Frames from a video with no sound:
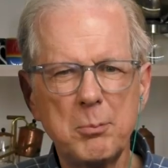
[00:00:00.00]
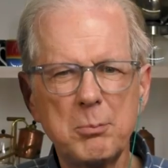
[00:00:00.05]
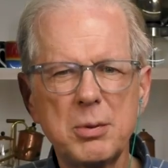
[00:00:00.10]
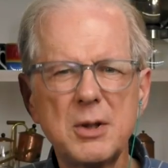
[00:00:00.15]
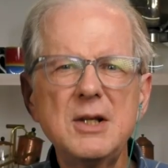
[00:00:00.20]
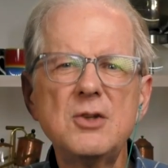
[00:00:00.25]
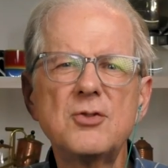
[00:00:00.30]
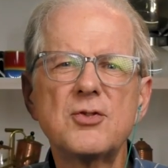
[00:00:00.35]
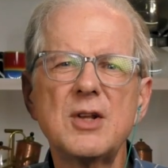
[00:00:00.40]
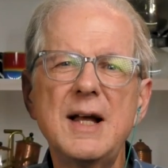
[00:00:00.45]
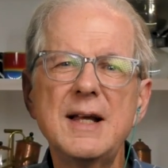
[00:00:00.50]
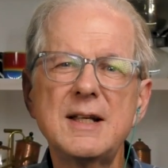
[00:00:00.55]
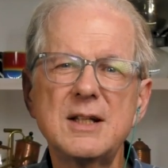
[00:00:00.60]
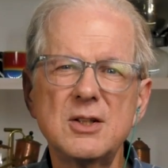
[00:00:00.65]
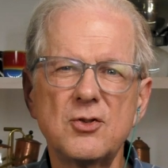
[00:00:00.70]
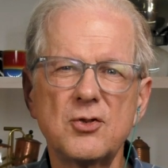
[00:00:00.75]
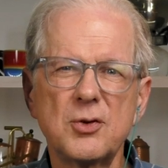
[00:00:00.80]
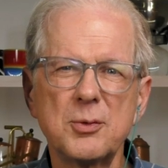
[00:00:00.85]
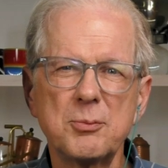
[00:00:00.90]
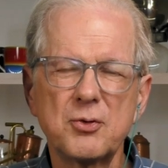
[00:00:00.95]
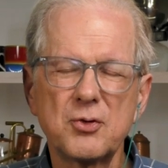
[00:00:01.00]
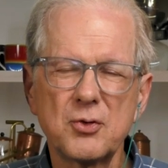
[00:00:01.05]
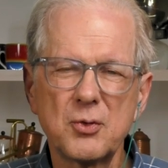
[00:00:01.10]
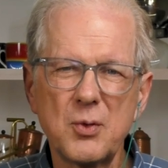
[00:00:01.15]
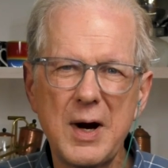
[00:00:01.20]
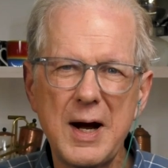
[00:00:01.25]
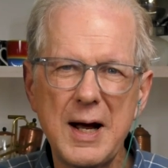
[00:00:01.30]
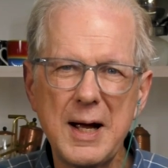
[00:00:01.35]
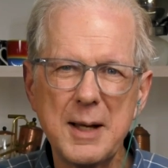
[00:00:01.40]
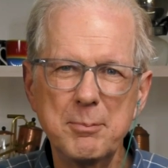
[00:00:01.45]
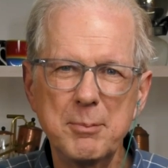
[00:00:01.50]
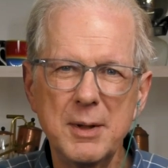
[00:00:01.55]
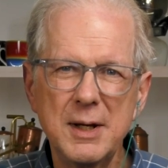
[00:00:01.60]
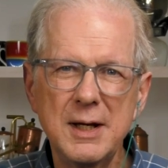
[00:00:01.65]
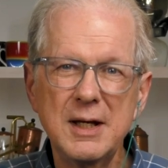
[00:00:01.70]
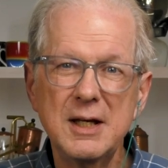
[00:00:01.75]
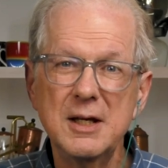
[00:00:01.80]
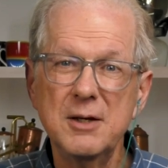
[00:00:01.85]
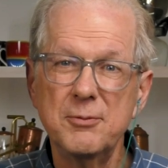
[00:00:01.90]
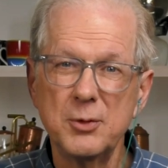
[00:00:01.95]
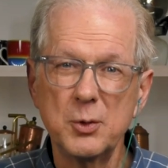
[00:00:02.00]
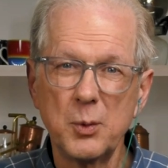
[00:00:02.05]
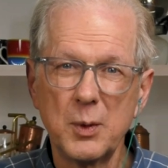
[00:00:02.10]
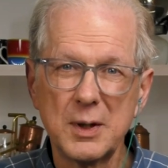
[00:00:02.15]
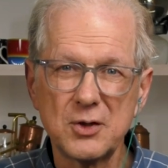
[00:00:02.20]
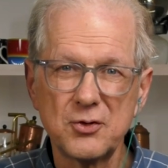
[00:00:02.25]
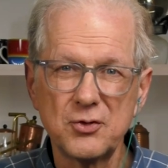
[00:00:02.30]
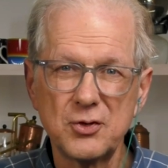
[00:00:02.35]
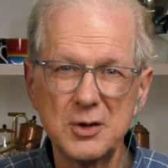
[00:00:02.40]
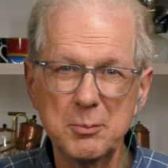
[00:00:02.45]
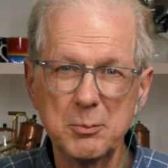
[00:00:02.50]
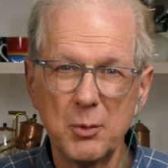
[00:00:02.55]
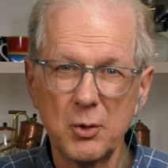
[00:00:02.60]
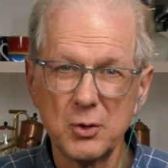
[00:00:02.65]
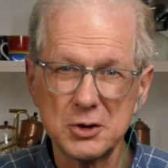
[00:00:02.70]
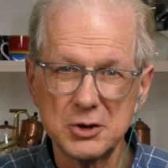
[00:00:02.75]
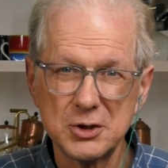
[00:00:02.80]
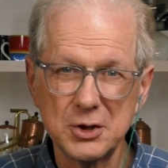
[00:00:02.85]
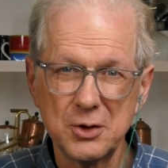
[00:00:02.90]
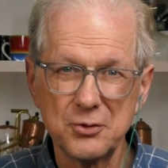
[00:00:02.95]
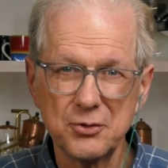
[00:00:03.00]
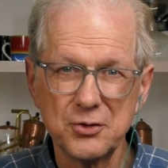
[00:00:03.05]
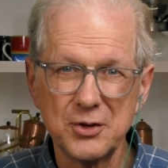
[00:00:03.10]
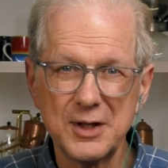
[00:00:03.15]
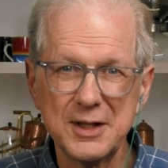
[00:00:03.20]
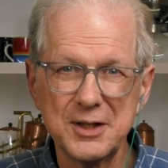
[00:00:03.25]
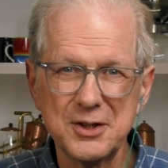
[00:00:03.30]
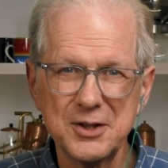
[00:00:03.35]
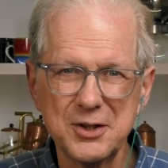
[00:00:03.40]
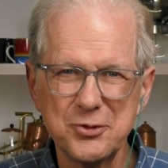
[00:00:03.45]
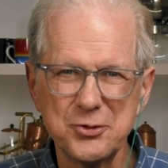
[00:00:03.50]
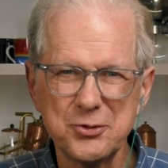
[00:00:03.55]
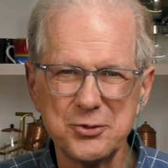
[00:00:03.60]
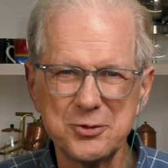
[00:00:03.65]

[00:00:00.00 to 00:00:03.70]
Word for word: Please like and subscribe if you want to see more shows like this.